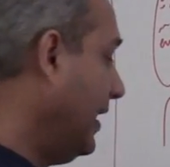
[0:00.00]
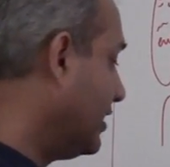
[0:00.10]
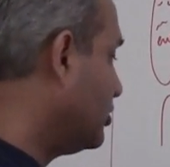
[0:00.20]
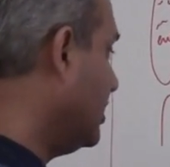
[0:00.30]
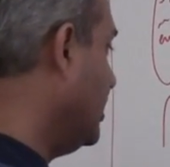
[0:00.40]

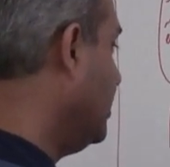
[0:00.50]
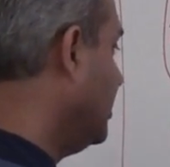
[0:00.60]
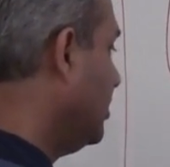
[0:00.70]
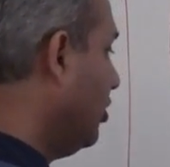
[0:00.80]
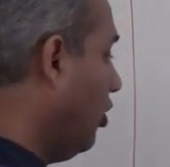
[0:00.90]
Actually,
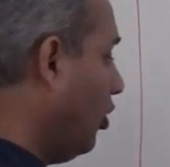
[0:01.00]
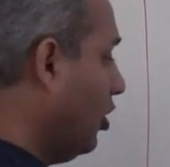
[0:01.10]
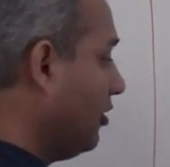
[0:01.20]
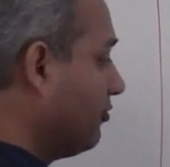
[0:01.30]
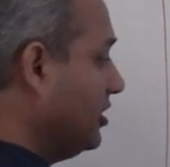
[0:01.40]

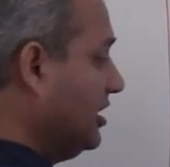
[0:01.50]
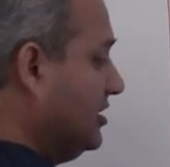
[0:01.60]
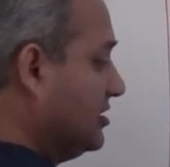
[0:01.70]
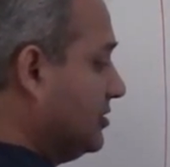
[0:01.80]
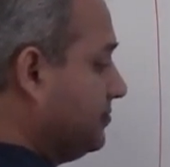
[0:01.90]
all of
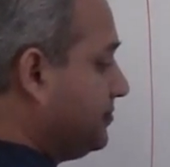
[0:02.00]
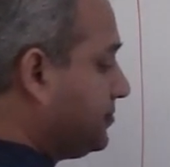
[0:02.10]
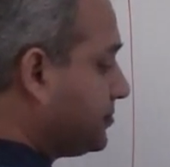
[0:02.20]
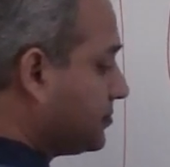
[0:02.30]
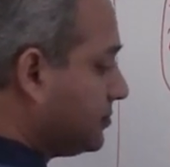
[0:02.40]
these
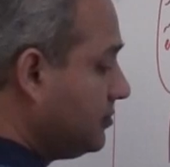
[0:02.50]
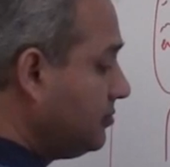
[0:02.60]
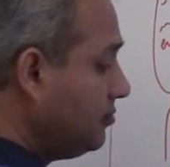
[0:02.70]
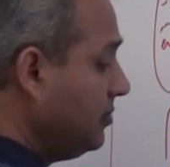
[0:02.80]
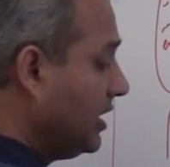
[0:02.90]

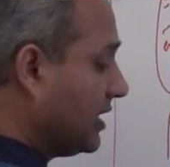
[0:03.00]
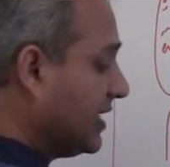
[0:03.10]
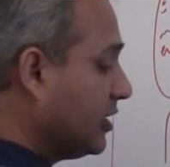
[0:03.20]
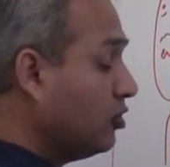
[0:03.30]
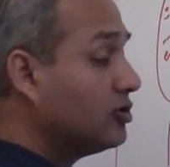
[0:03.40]

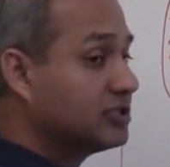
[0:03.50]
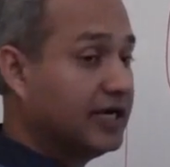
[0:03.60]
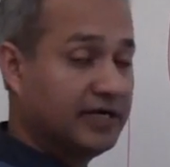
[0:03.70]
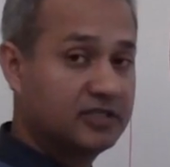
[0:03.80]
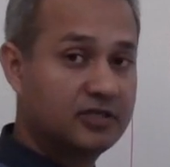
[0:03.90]

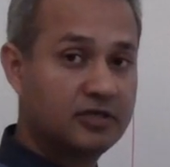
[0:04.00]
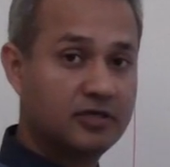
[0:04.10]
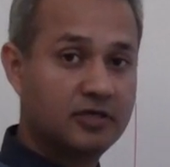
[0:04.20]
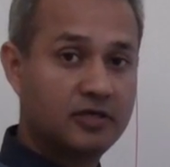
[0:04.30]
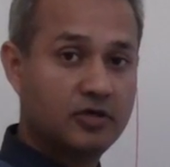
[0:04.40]
granulocytes
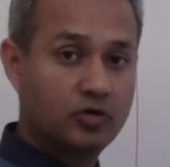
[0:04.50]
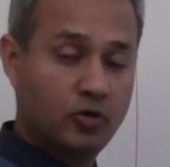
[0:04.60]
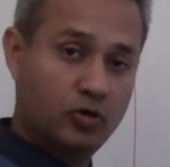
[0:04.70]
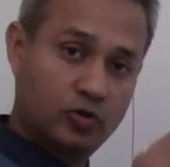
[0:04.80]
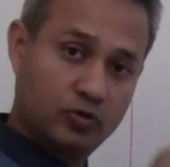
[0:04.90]

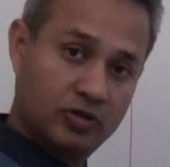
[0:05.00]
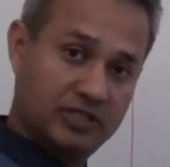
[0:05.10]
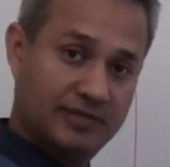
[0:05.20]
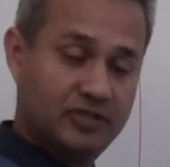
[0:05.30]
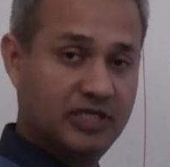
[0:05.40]
go through the
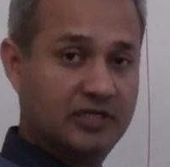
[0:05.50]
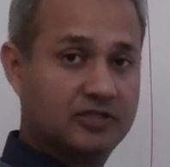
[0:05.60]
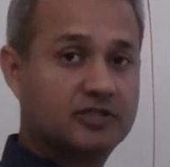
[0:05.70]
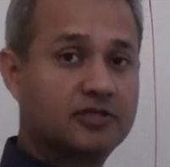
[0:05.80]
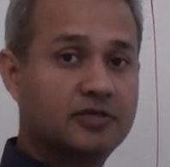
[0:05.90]
same
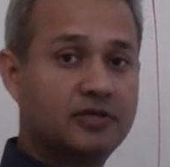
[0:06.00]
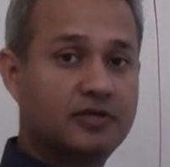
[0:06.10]
stages.